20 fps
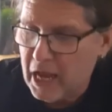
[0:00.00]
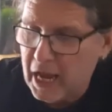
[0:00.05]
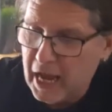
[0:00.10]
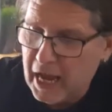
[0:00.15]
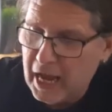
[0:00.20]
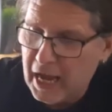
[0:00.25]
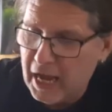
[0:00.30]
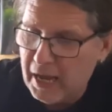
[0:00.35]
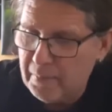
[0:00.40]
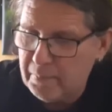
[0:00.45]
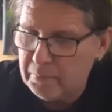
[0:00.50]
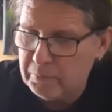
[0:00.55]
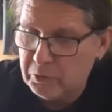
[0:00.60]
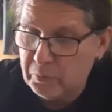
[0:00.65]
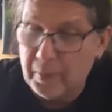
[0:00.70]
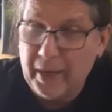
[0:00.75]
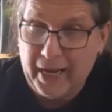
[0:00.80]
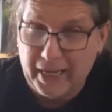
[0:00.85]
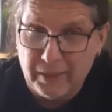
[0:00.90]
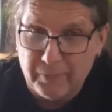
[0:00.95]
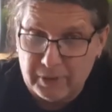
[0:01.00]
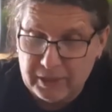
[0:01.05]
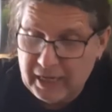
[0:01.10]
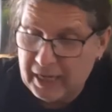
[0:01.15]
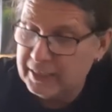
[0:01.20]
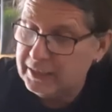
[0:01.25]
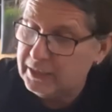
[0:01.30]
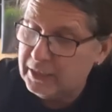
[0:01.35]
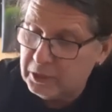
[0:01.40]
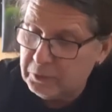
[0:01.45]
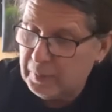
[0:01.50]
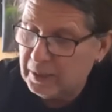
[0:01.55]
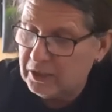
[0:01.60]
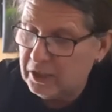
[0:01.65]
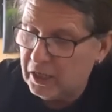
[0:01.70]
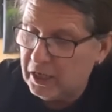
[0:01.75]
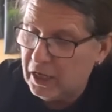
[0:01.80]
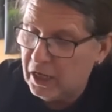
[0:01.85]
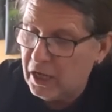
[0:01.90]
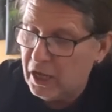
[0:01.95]
um, my animal guides
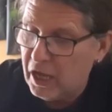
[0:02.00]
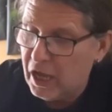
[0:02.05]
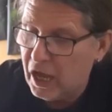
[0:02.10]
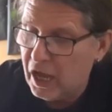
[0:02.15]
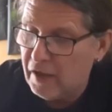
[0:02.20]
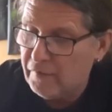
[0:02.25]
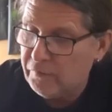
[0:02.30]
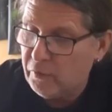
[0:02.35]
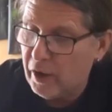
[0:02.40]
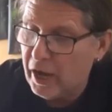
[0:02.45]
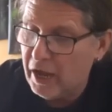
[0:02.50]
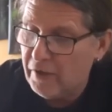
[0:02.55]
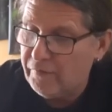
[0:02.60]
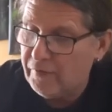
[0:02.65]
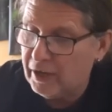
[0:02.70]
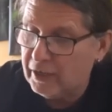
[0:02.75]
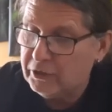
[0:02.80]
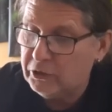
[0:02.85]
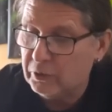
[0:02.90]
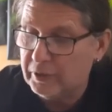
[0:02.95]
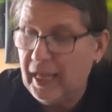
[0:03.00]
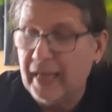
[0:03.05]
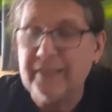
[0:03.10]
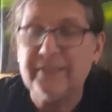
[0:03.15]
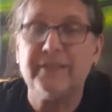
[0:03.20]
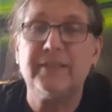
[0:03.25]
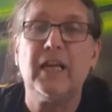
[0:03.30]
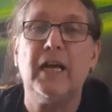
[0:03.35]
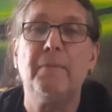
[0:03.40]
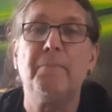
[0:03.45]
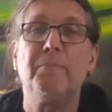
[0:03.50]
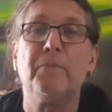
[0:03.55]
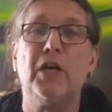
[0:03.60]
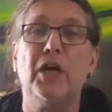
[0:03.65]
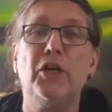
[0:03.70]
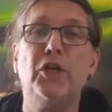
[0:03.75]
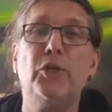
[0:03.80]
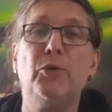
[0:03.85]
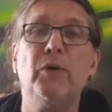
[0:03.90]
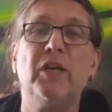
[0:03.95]
especially uh, forever. So that's um,
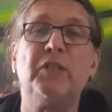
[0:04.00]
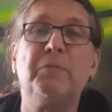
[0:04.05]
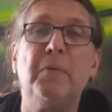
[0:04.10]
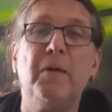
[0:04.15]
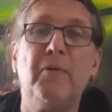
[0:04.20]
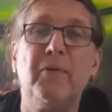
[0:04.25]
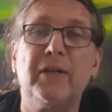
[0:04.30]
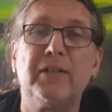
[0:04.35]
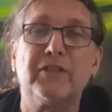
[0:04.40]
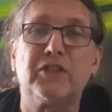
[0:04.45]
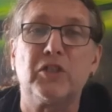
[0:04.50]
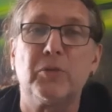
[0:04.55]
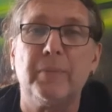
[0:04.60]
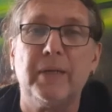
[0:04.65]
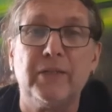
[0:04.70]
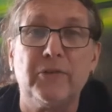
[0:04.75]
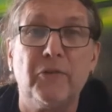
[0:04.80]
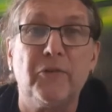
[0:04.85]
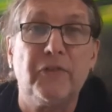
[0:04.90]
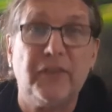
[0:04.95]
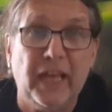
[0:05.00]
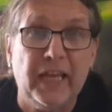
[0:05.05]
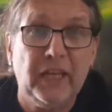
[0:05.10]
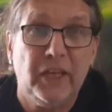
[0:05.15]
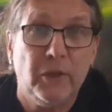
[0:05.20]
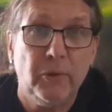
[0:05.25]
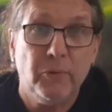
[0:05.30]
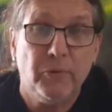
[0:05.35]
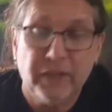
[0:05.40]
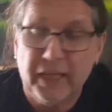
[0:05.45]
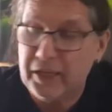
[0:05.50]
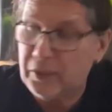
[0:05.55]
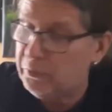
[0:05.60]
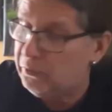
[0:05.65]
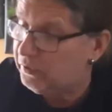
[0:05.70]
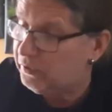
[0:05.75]
a new experience to me. So thank you, thank you,